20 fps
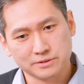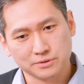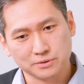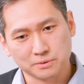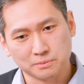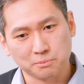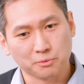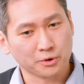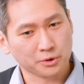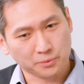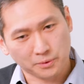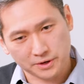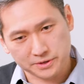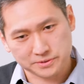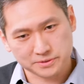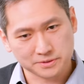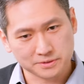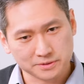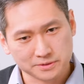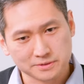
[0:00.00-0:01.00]
to more
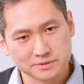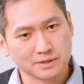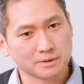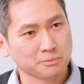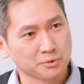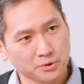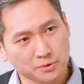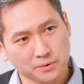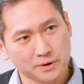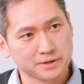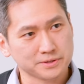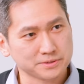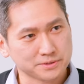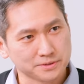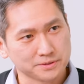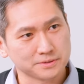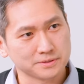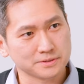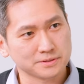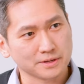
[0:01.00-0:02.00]
questions and more
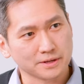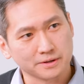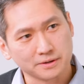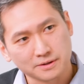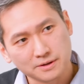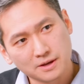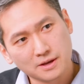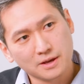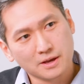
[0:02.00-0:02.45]
questions, and